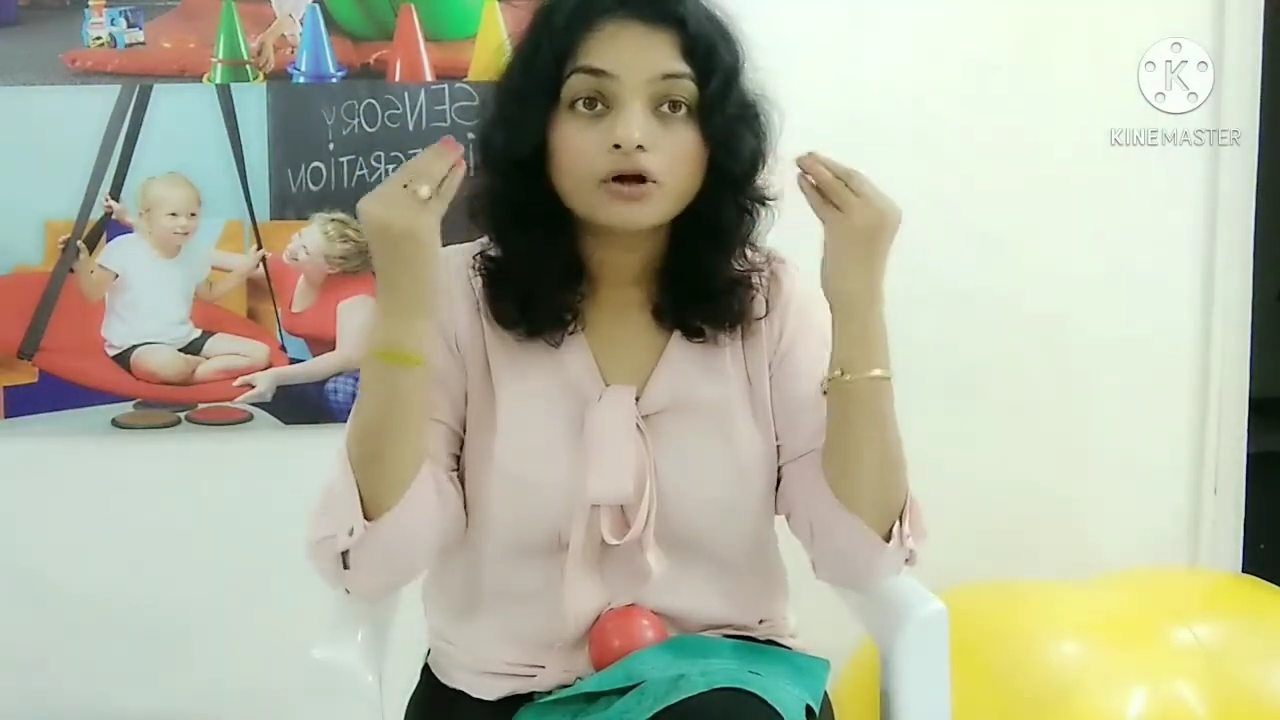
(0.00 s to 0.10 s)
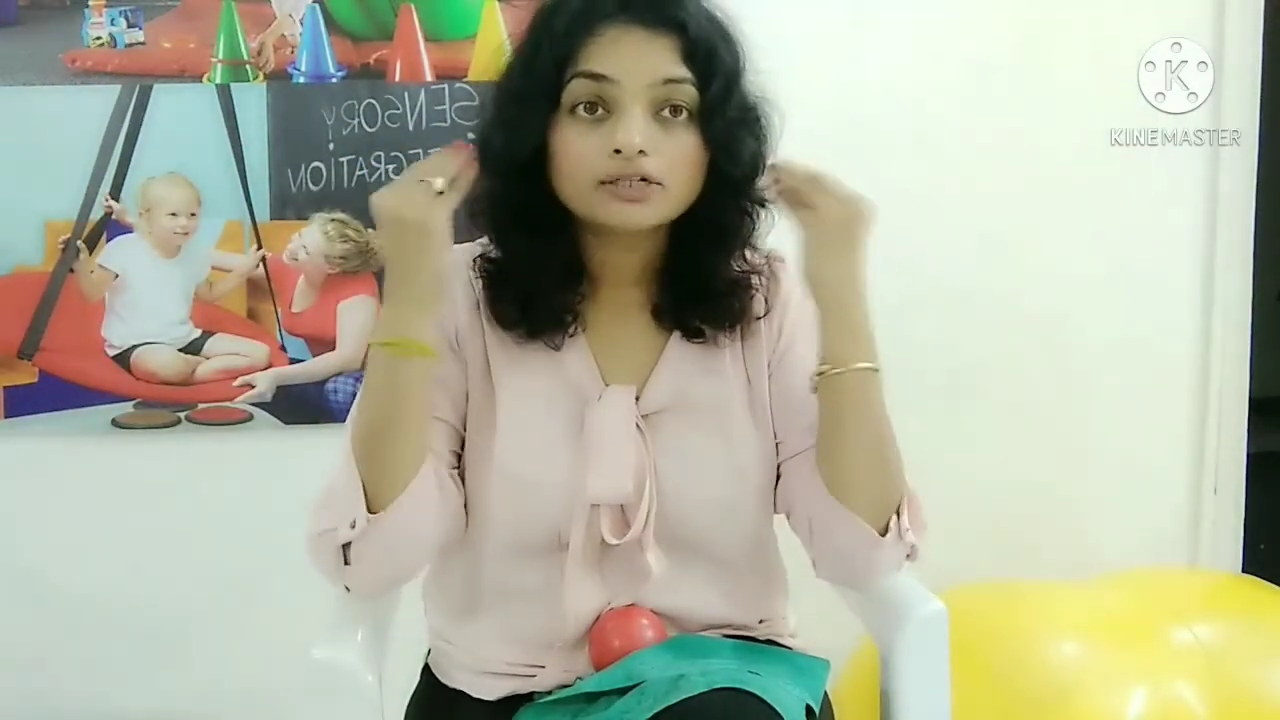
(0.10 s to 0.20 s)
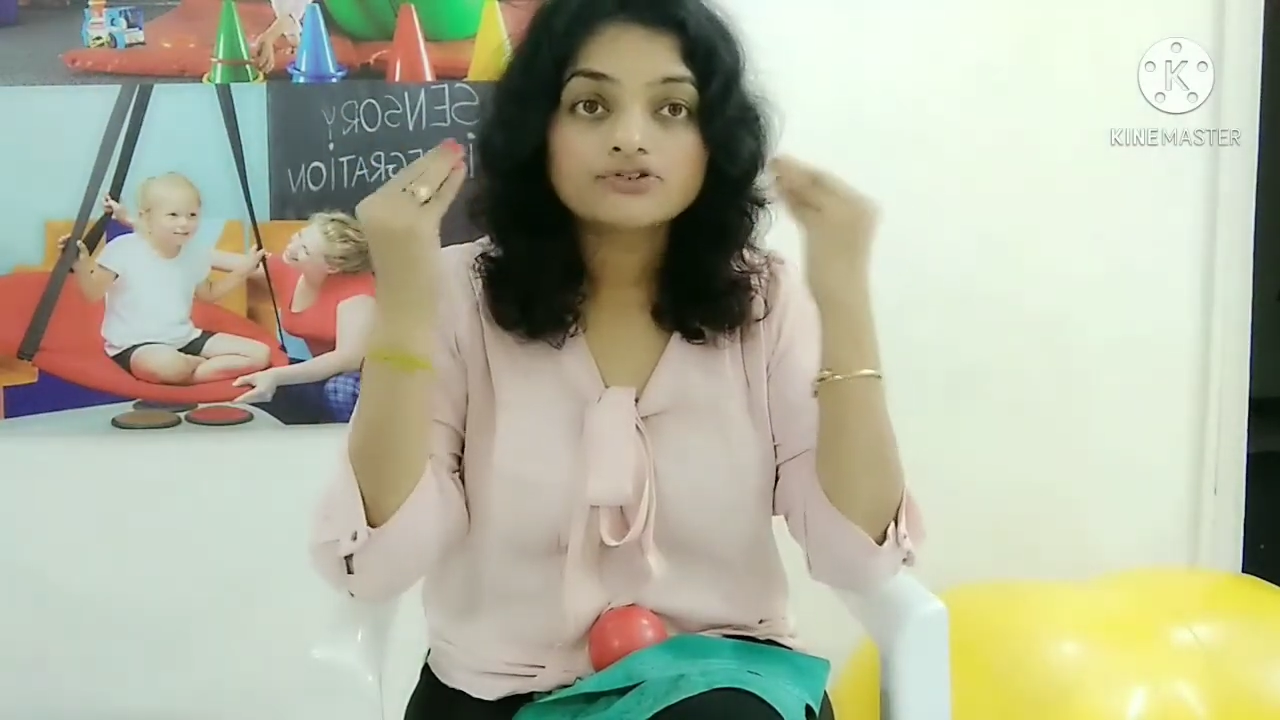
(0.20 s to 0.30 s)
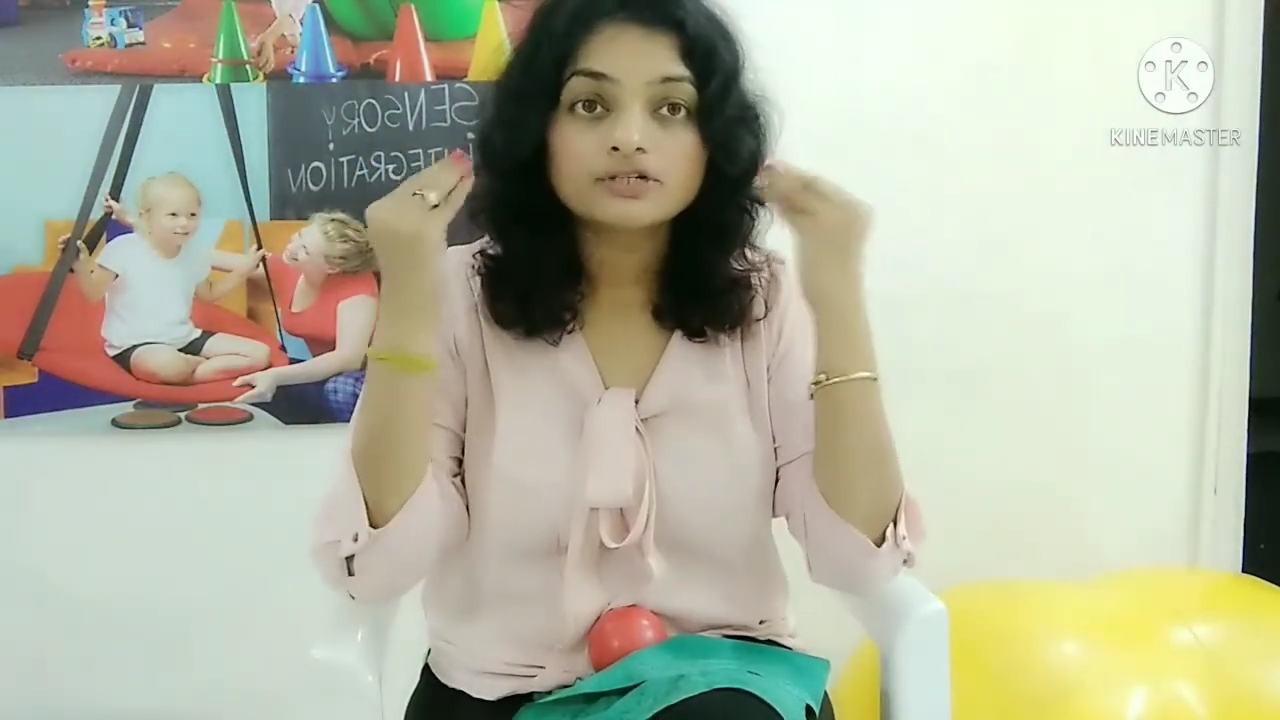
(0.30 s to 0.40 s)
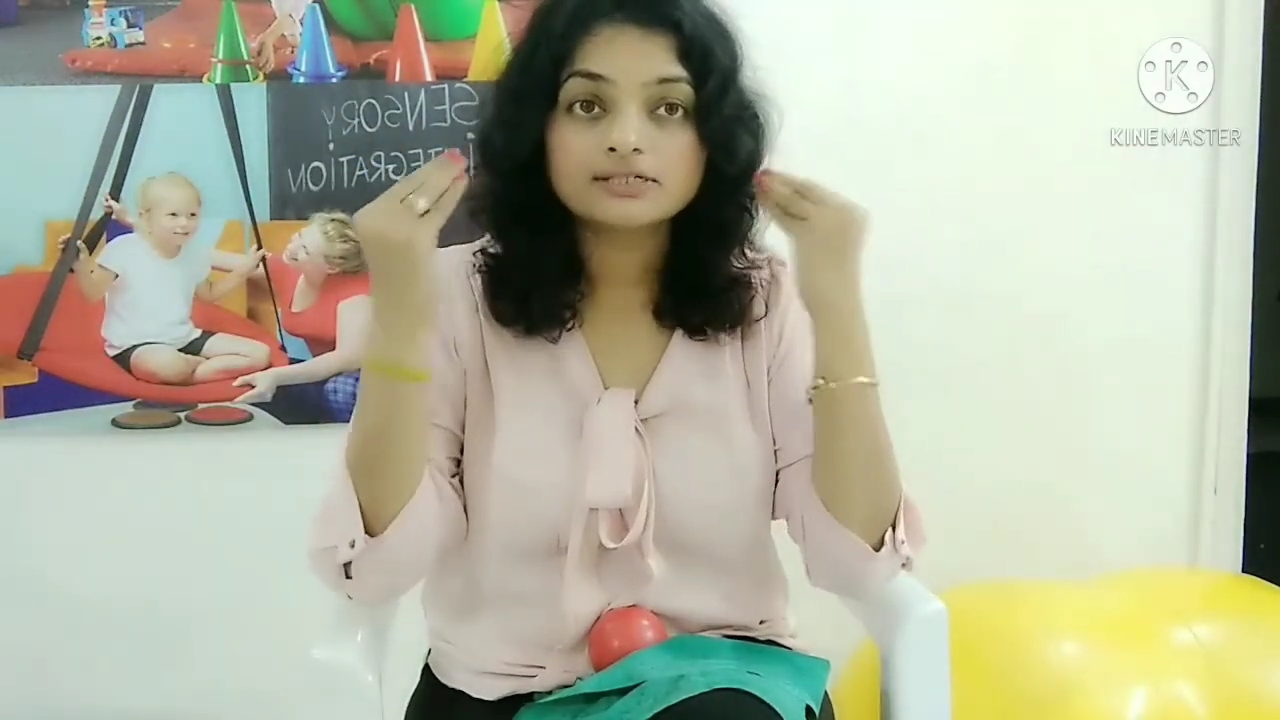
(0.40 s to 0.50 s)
auditory